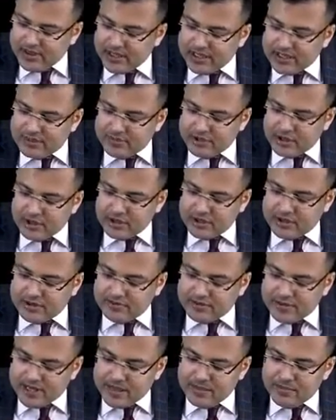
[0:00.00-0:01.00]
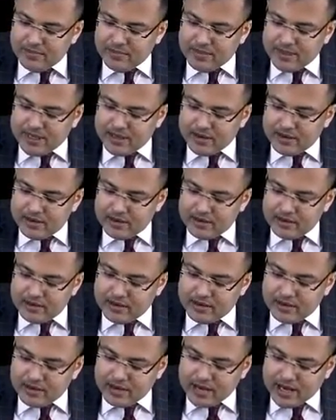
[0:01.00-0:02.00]
It's because of impaired
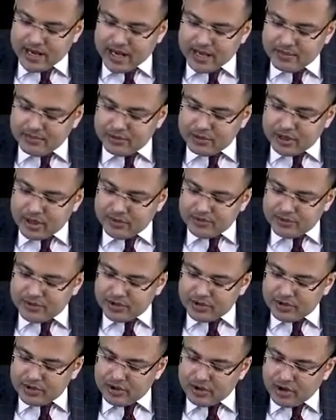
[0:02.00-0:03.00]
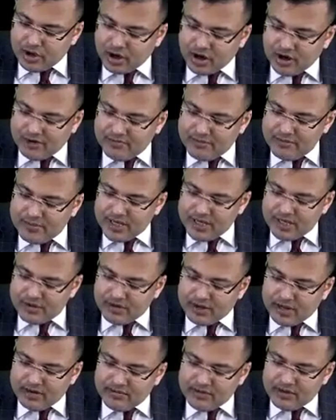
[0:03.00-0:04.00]
absorption of
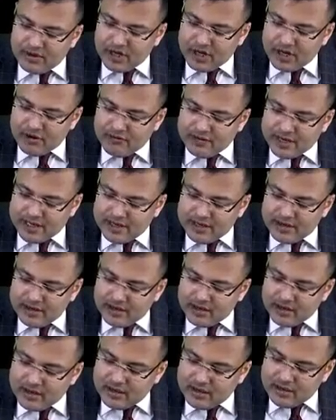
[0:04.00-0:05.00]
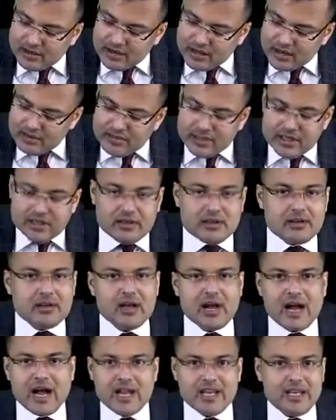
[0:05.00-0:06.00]
B12 when terminal
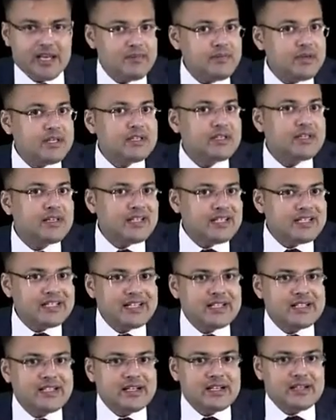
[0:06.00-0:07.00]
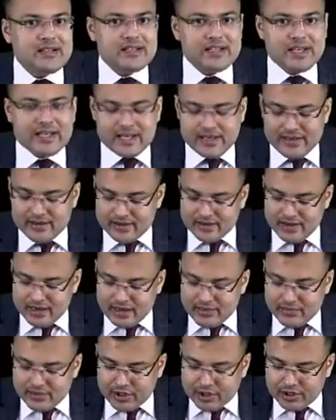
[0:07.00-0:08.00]
ileum is resected. Second,
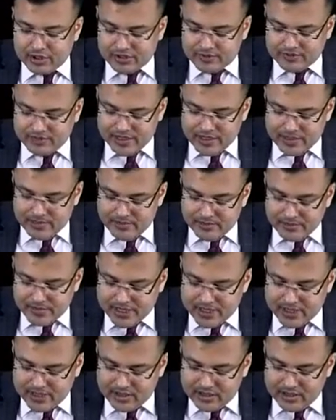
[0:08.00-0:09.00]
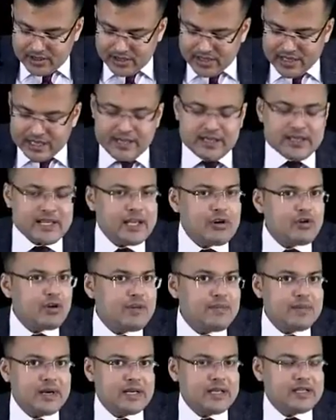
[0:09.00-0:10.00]
because of impaired
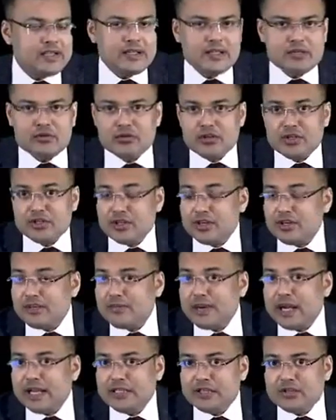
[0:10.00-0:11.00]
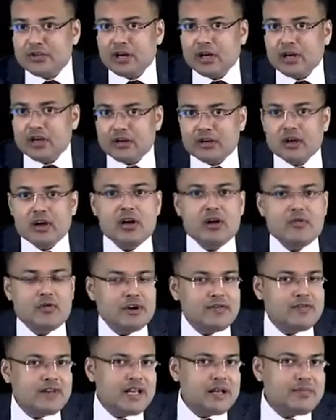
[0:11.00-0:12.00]
enterohepatic circulation of bile salt,
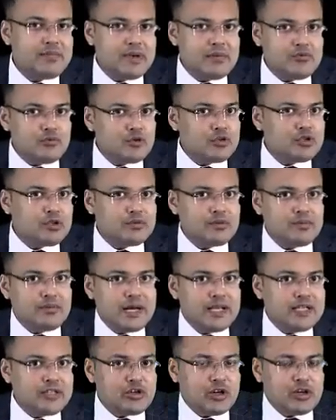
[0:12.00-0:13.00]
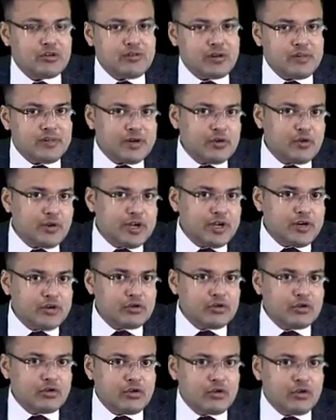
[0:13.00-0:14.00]
what will happen? Most of the bile salt will be going
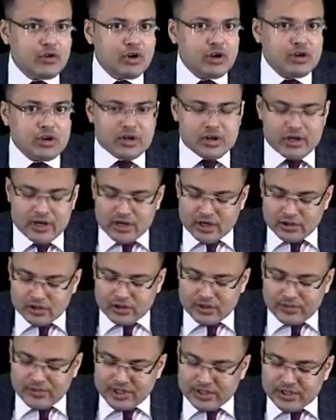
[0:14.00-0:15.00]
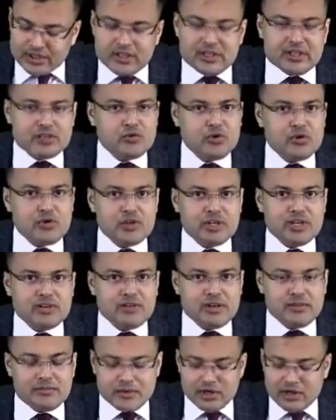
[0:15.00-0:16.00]
into the colon. So the patient is going to
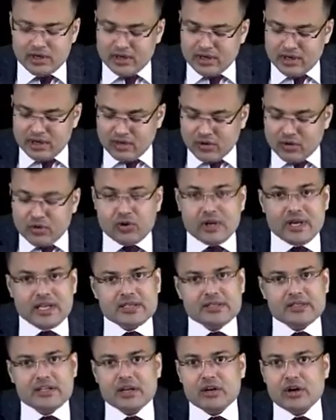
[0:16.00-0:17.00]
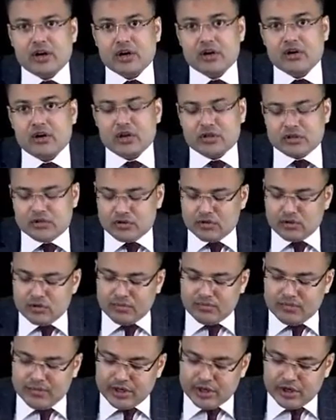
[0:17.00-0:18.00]
develop cholesterol
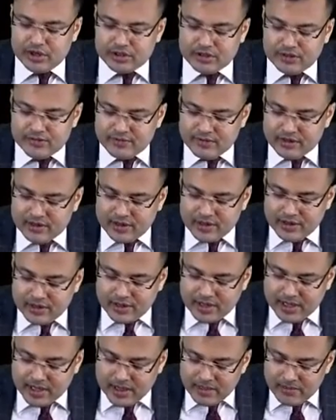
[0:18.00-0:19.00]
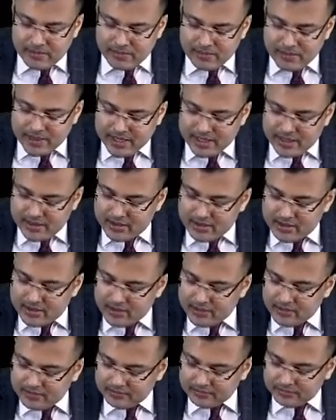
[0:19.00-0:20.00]
gallstone because of
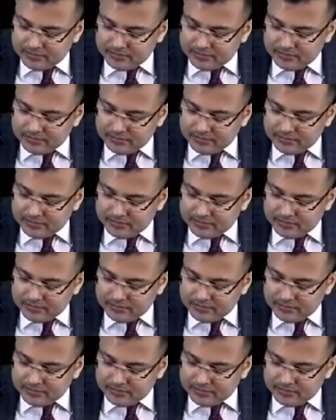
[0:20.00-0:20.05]
impaired